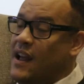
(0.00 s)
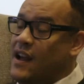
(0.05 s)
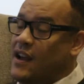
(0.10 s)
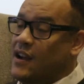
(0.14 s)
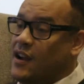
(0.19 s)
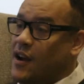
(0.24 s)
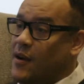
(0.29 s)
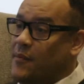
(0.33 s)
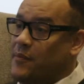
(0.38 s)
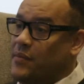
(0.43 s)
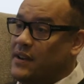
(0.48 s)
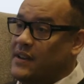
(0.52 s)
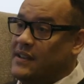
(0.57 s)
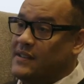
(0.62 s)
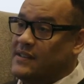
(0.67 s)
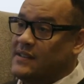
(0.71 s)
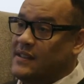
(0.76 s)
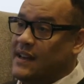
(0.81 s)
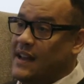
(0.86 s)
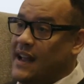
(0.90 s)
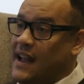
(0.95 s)
companies
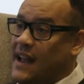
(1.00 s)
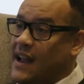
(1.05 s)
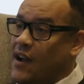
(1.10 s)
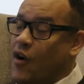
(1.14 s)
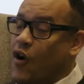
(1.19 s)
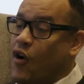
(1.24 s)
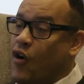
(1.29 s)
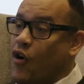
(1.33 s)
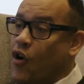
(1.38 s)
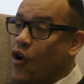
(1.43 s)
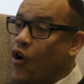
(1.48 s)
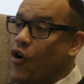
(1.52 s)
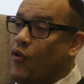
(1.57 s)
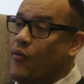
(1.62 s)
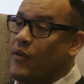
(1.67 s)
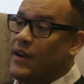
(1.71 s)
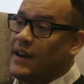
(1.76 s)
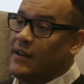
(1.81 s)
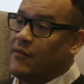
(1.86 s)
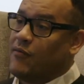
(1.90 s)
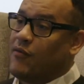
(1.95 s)
today are
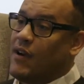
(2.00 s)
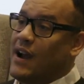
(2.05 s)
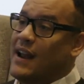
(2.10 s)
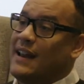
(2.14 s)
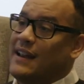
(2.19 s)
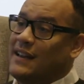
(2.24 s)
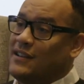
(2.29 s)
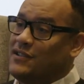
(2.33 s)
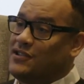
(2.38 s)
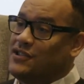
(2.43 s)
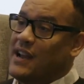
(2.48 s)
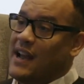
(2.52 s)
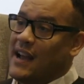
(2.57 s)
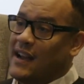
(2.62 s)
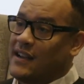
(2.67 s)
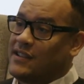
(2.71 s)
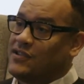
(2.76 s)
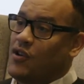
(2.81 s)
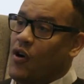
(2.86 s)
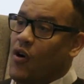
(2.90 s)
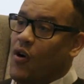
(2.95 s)
already writing
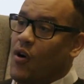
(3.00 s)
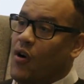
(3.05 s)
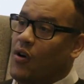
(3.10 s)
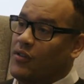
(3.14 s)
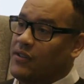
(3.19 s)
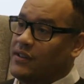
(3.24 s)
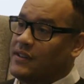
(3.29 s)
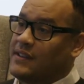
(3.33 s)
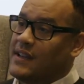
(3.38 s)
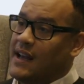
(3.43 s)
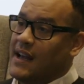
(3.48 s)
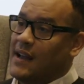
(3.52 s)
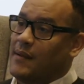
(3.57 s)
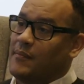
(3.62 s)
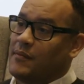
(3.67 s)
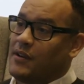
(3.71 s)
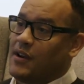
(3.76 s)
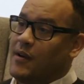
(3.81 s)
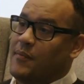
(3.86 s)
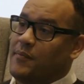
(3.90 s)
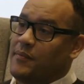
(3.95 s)
checks all the
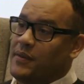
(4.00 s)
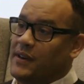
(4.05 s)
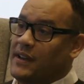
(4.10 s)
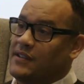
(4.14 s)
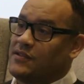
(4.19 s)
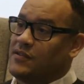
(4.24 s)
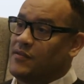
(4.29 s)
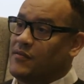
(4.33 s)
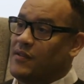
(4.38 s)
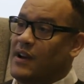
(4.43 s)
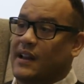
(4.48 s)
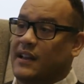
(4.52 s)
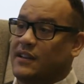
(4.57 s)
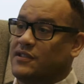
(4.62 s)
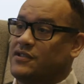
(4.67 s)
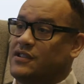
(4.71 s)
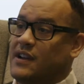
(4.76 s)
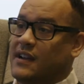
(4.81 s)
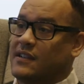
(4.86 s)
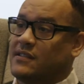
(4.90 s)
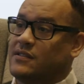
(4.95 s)
time. Companies are writing
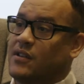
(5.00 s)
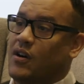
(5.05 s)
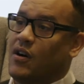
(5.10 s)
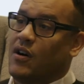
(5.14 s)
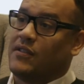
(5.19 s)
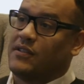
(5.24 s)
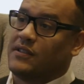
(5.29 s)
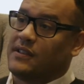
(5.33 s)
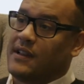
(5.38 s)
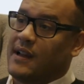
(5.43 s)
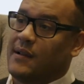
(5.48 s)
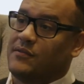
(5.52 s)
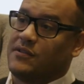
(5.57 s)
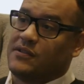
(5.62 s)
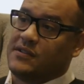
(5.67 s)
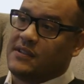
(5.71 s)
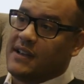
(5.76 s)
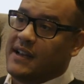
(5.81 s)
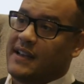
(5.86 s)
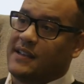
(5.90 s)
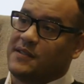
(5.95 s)
checks all the time.
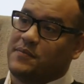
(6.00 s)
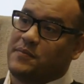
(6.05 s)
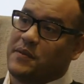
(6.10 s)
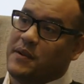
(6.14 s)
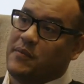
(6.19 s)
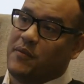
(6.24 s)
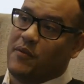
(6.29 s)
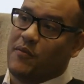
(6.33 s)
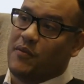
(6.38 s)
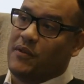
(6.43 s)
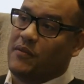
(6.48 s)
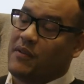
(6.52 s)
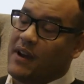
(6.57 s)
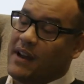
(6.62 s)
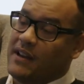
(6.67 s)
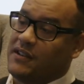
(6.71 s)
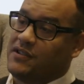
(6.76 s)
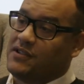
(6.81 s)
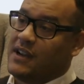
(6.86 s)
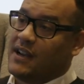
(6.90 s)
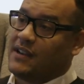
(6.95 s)
Just like as people, we
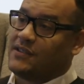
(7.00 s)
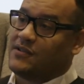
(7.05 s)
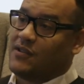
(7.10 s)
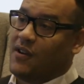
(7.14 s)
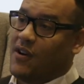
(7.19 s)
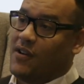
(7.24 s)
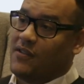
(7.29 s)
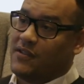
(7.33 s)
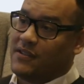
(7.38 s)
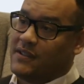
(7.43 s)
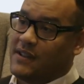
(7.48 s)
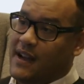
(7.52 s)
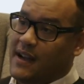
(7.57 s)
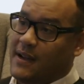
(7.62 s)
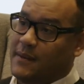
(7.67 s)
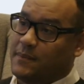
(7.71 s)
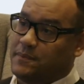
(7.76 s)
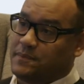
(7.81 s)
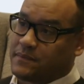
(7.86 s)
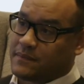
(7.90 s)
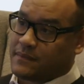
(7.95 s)
write checks all the
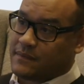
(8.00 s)
time.